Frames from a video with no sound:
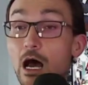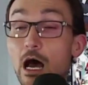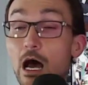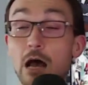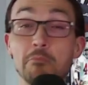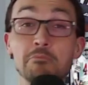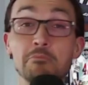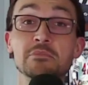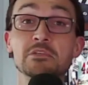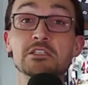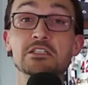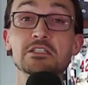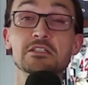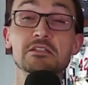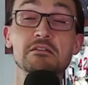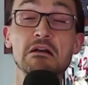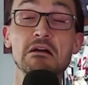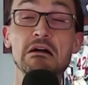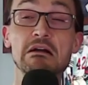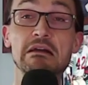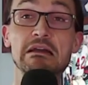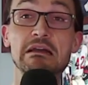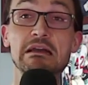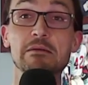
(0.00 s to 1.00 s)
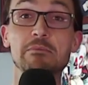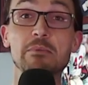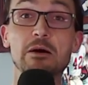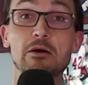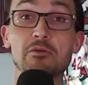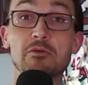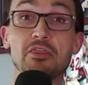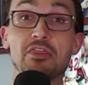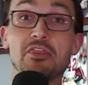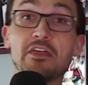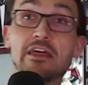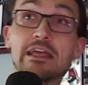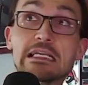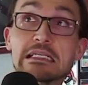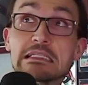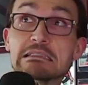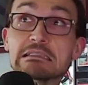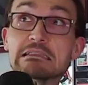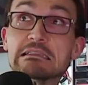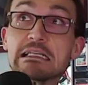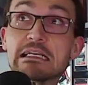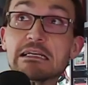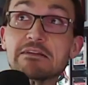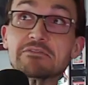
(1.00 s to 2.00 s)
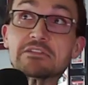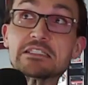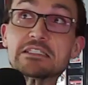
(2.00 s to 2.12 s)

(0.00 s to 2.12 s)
I'm just talking about things that I've